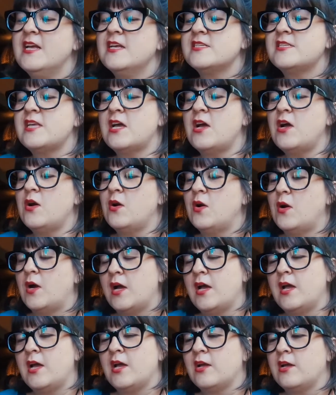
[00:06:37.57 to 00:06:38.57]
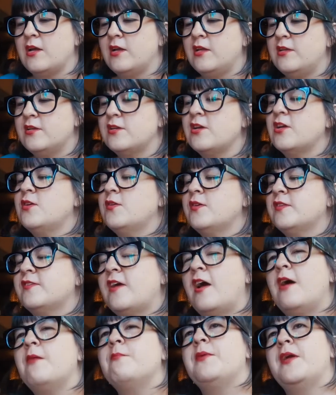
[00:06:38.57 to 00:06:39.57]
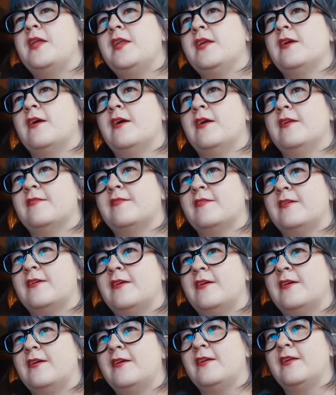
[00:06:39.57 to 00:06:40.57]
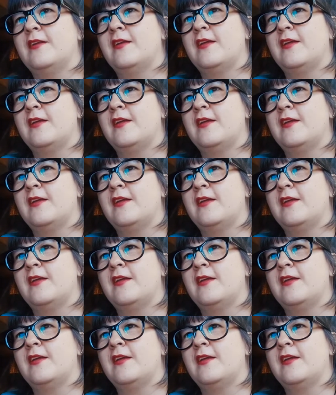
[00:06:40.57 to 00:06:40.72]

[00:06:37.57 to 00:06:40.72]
So you go to a Tom Petty concert,